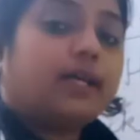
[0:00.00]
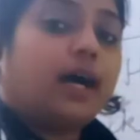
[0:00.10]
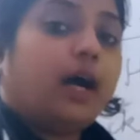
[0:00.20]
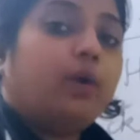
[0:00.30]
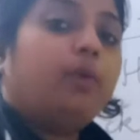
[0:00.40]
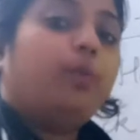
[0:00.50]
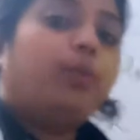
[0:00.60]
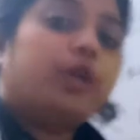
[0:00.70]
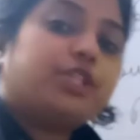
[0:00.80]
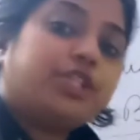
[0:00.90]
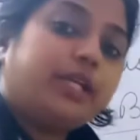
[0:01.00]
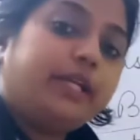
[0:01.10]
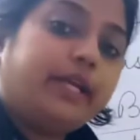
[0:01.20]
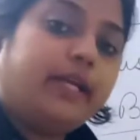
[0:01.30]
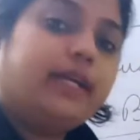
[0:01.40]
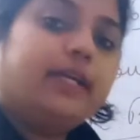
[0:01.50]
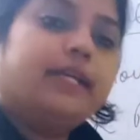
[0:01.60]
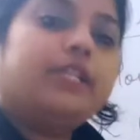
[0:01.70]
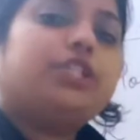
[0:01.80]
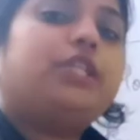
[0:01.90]
cow, what she did?
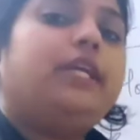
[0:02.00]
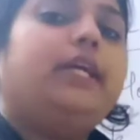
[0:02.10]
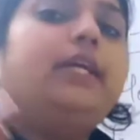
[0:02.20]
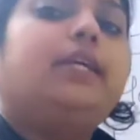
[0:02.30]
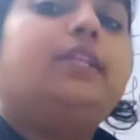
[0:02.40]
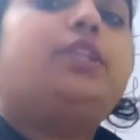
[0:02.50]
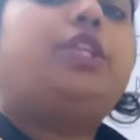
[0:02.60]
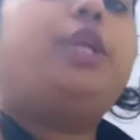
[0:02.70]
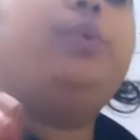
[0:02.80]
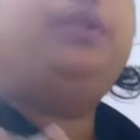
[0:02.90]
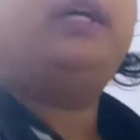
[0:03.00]
She threw